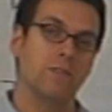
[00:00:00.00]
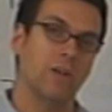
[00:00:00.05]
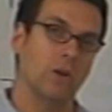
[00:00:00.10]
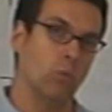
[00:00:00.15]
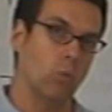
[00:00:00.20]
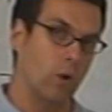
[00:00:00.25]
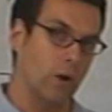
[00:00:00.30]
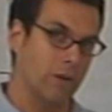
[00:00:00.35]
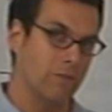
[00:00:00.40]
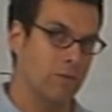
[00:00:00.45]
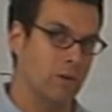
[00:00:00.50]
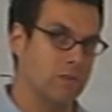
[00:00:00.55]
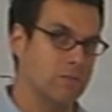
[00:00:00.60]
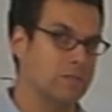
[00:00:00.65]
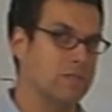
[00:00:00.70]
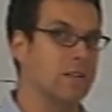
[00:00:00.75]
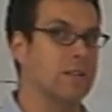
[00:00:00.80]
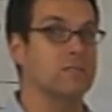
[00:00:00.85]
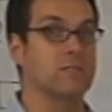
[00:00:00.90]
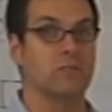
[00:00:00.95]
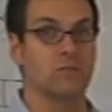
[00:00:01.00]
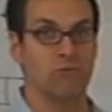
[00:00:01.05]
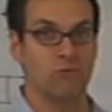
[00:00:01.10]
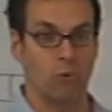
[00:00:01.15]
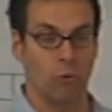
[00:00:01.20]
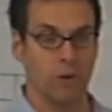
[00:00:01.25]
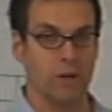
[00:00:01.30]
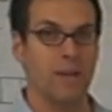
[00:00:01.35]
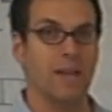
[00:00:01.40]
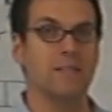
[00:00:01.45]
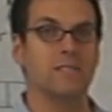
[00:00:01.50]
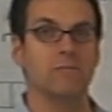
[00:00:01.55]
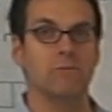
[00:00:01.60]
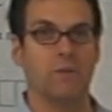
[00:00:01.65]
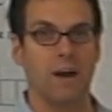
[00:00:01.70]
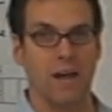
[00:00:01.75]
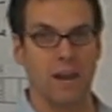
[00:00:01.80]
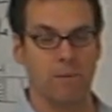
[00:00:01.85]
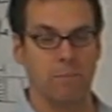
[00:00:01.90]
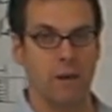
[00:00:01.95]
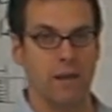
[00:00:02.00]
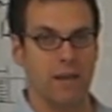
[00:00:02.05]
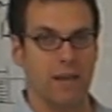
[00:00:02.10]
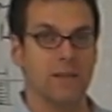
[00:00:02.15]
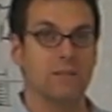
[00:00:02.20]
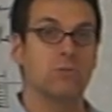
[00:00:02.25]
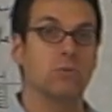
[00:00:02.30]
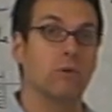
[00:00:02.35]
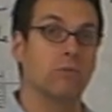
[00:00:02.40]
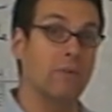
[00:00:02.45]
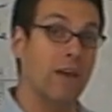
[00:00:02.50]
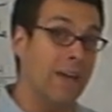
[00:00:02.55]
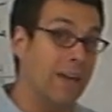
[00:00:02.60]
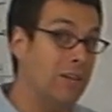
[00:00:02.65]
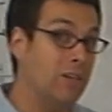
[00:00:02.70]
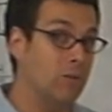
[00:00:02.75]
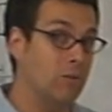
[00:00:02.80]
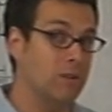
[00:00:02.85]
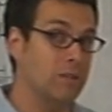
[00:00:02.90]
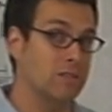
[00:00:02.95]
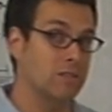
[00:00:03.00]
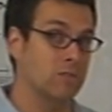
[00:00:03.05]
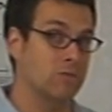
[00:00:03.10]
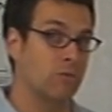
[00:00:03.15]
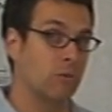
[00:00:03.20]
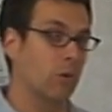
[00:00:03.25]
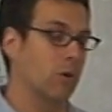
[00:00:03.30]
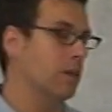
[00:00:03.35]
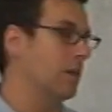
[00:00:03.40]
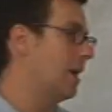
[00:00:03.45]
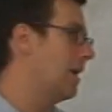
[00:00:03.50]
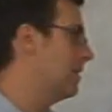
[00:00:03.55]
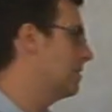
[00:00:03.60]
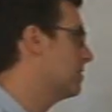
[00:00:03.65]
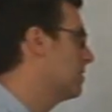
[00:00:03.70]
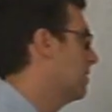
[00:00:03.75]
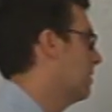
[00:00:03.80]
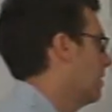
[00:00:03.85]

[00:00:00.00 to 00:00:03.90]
then one of those things is 48 divided by 8. So if 8 units is 48,